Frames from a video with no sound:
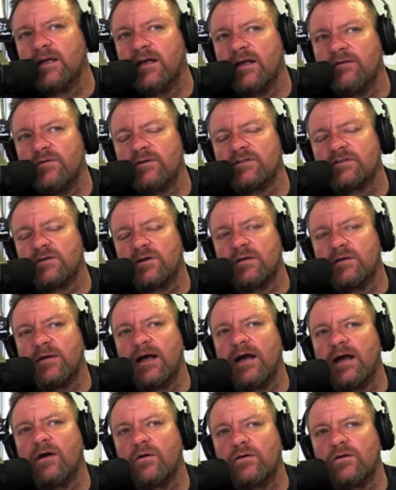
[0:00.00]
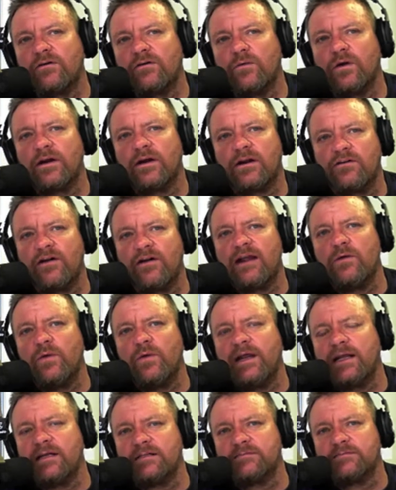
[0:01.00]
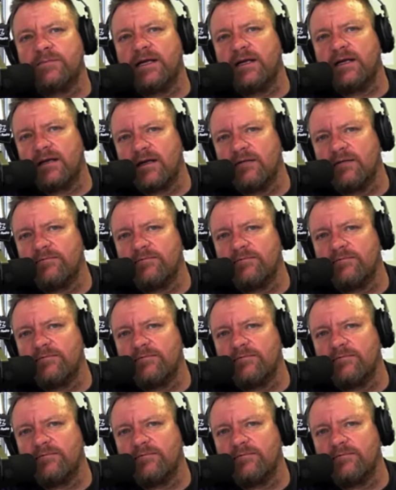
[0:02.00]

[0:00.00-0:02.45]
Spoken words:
Everyone's talking about what a great week it's been.